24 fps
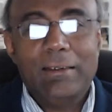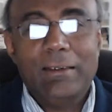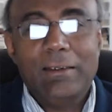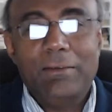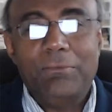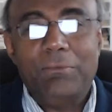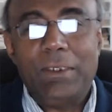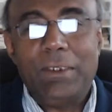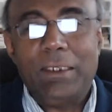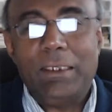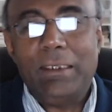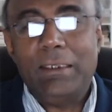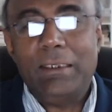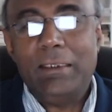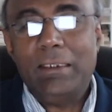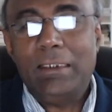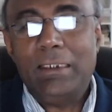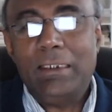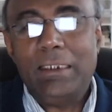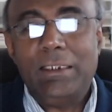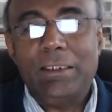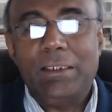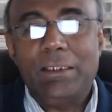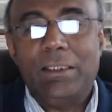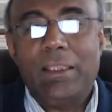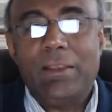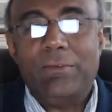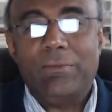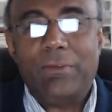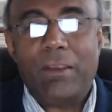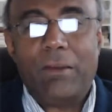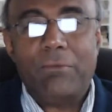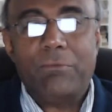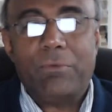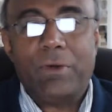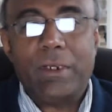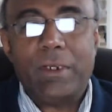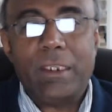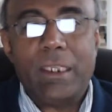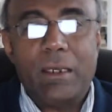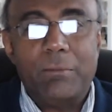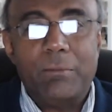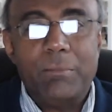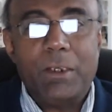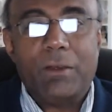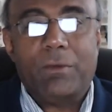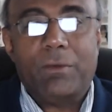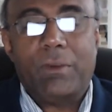We need this every
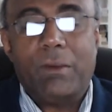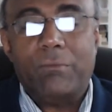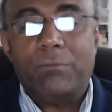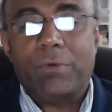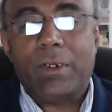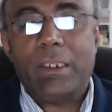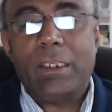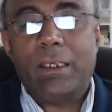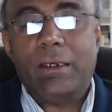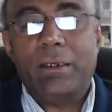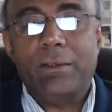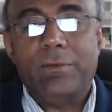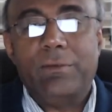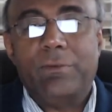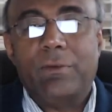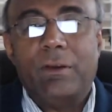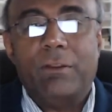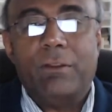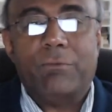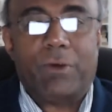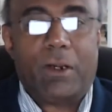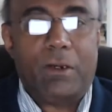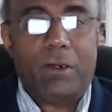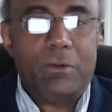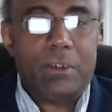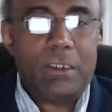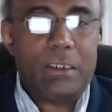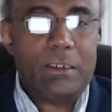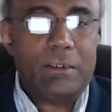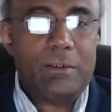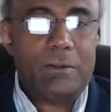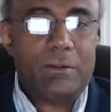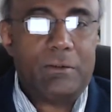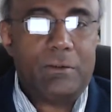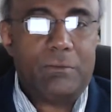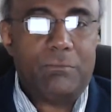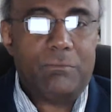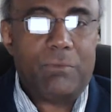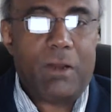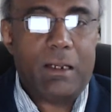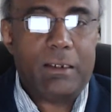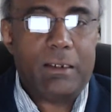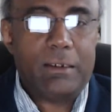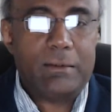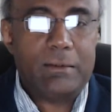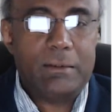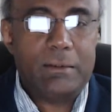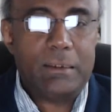year because every year it's a different
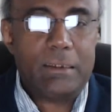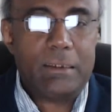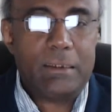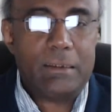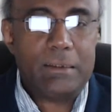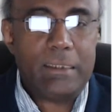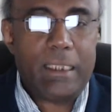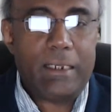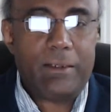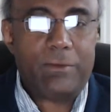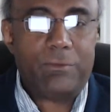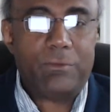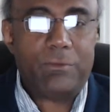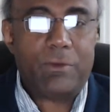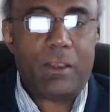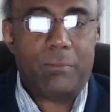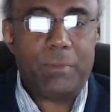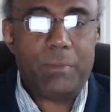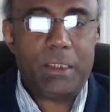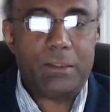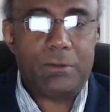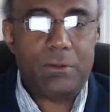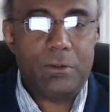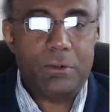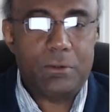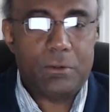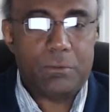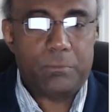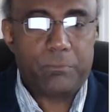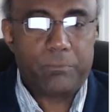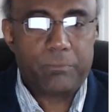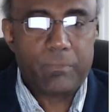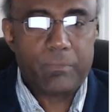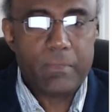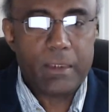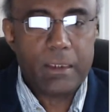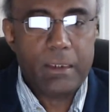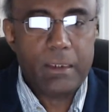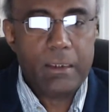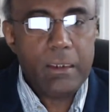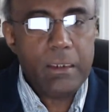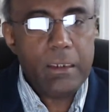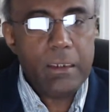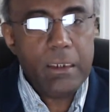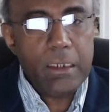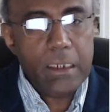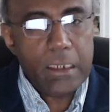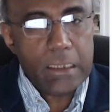one that is coming through.
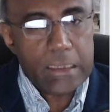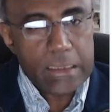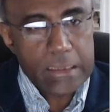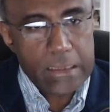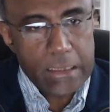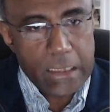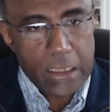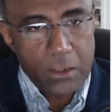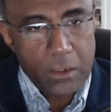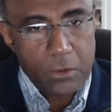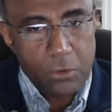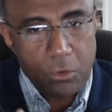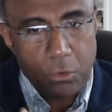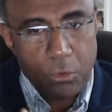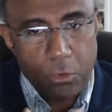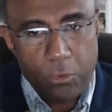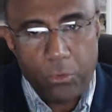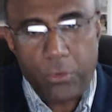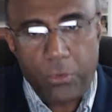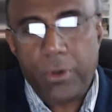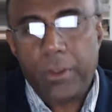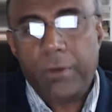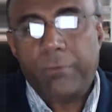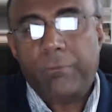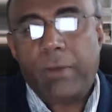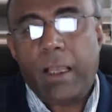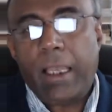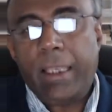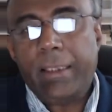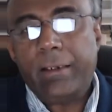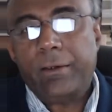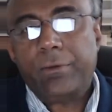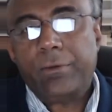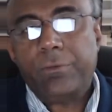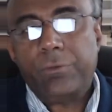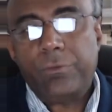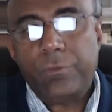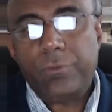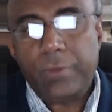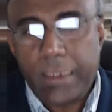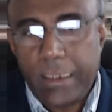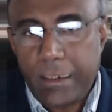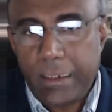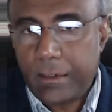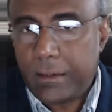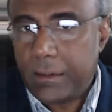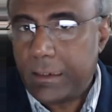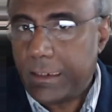The coronavirus
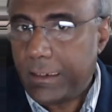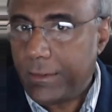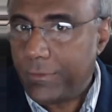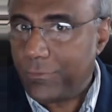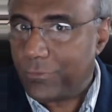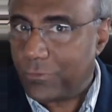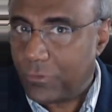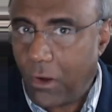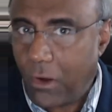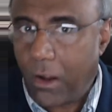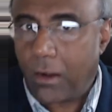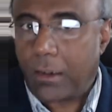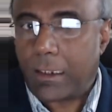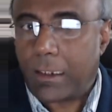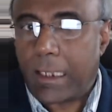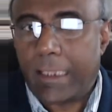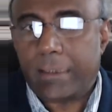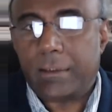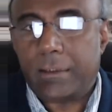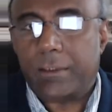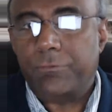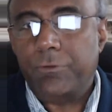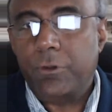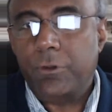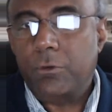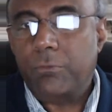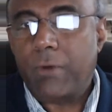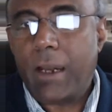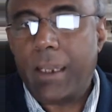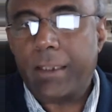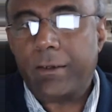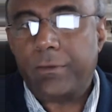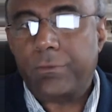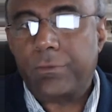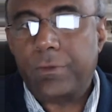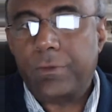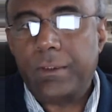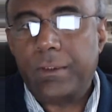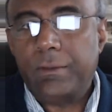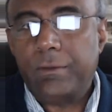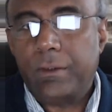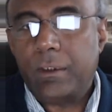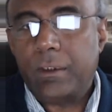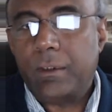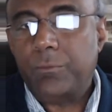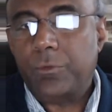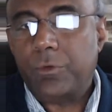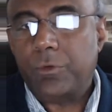is not like the flu virus in
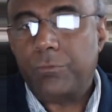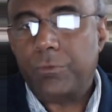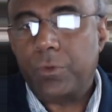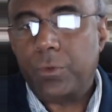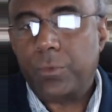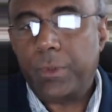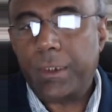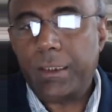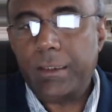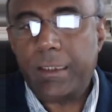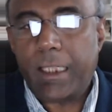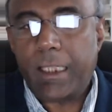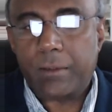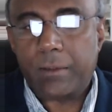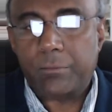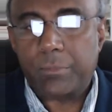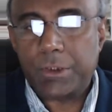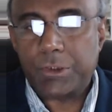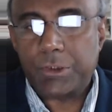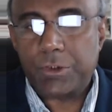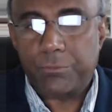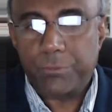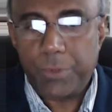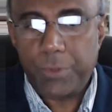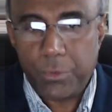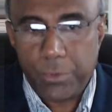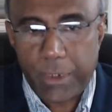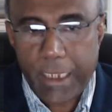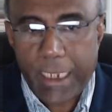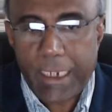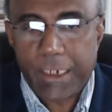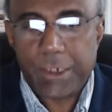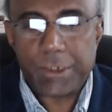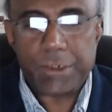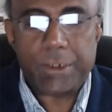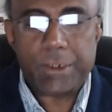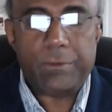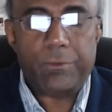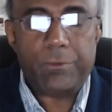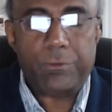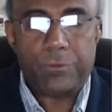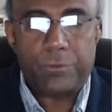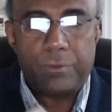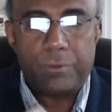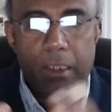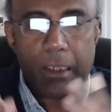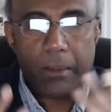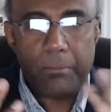terms of doing that much of
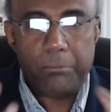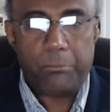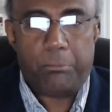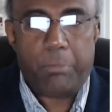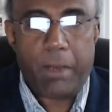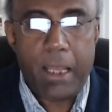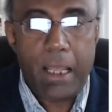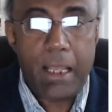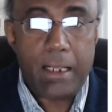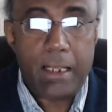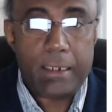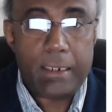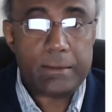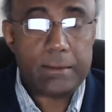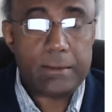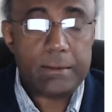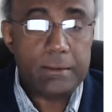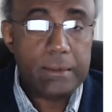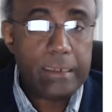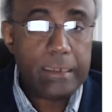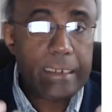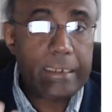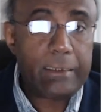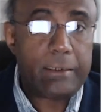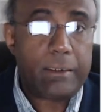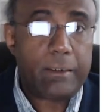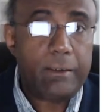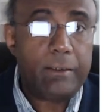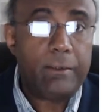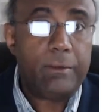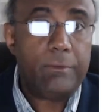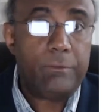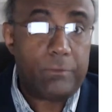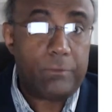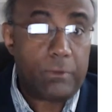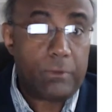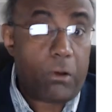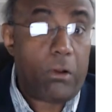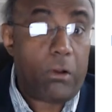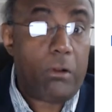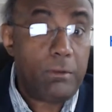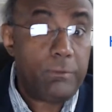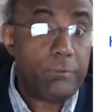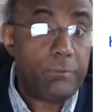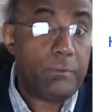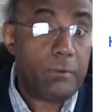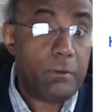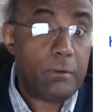mutations, but it is
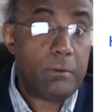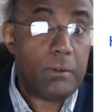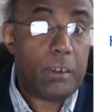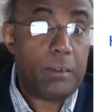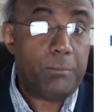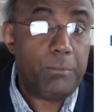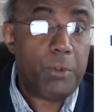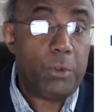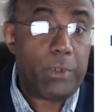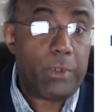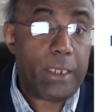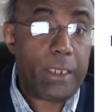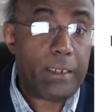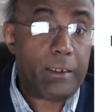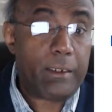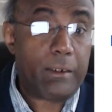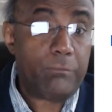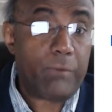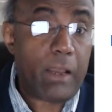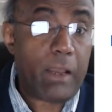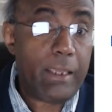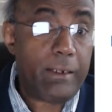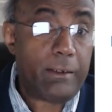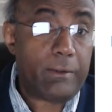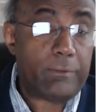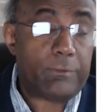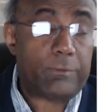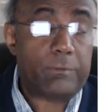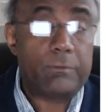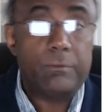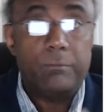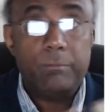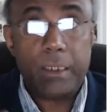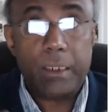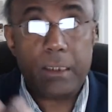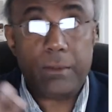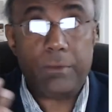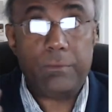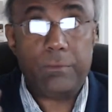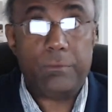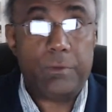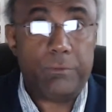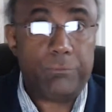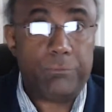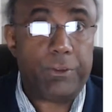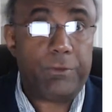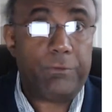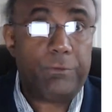also a mutated virus, because
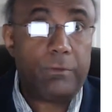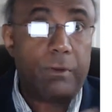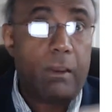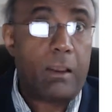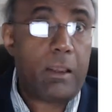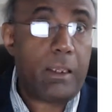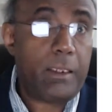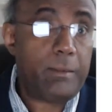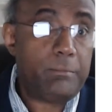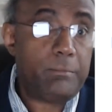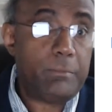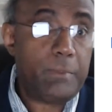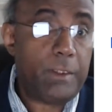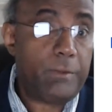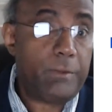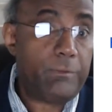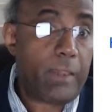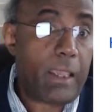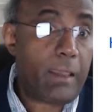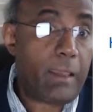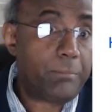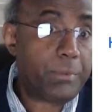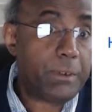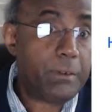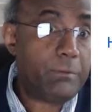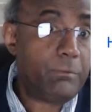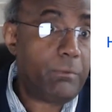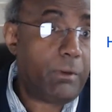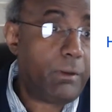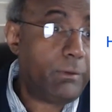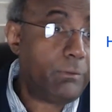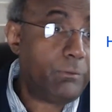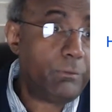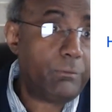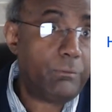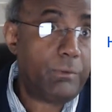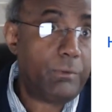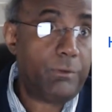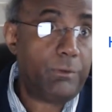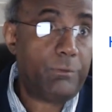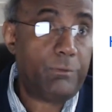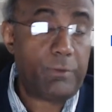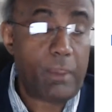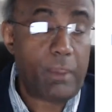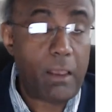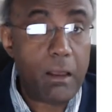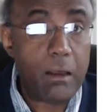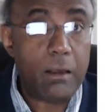the first time this happened was
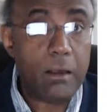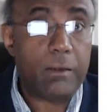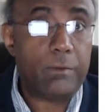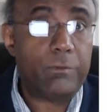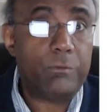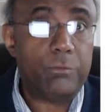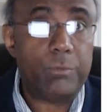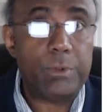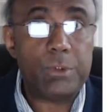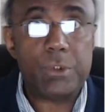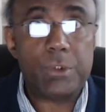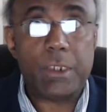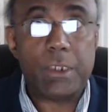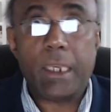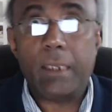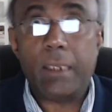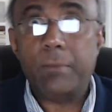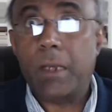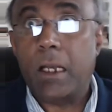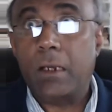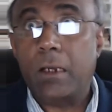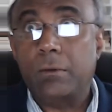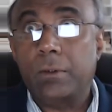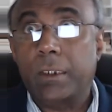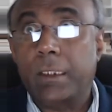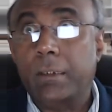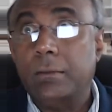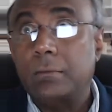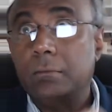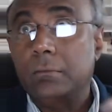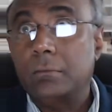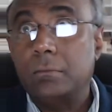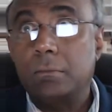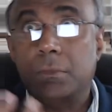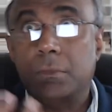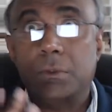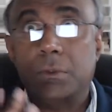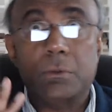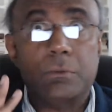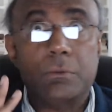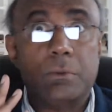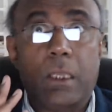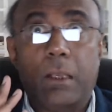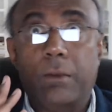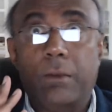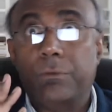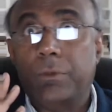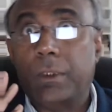SARS, which came out in
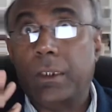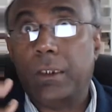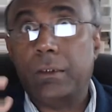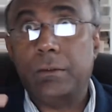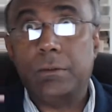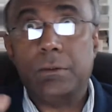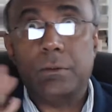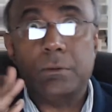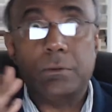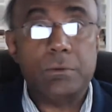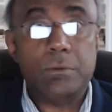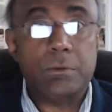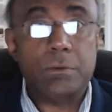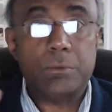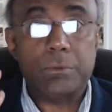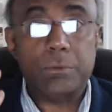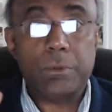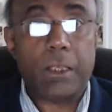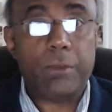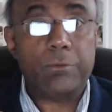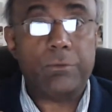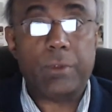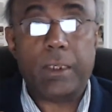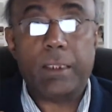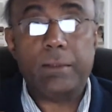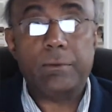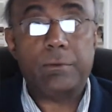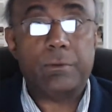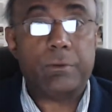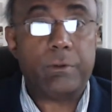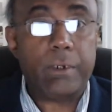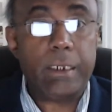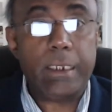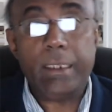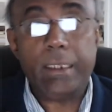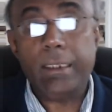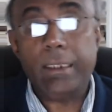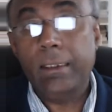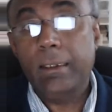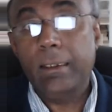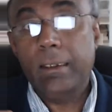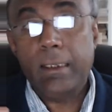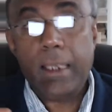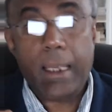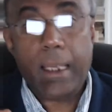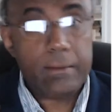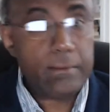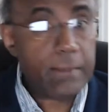2002, 2003.
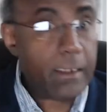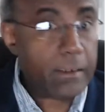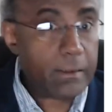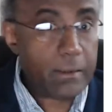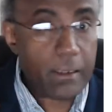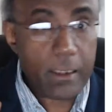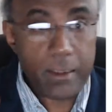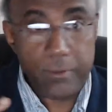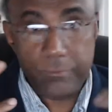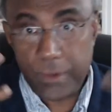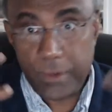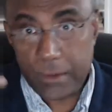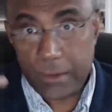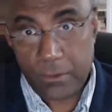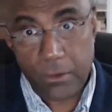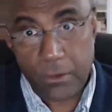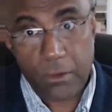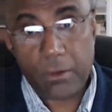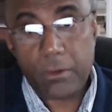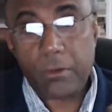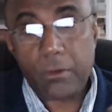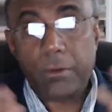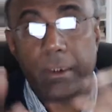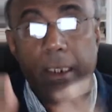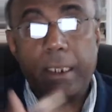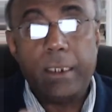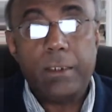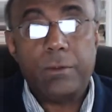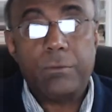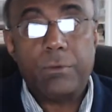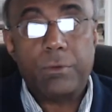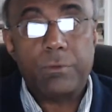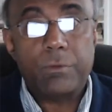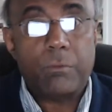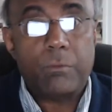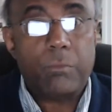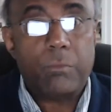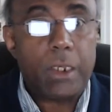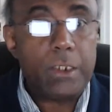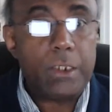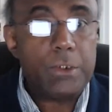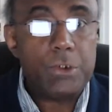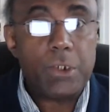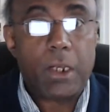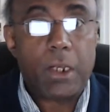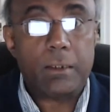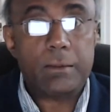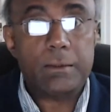At that time, we thought, okay, it was a
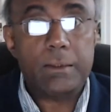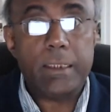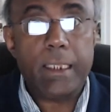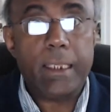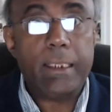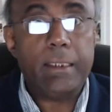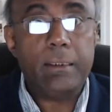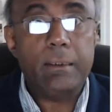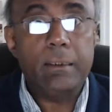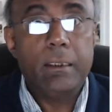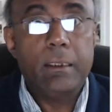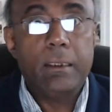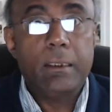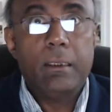one-shot thing.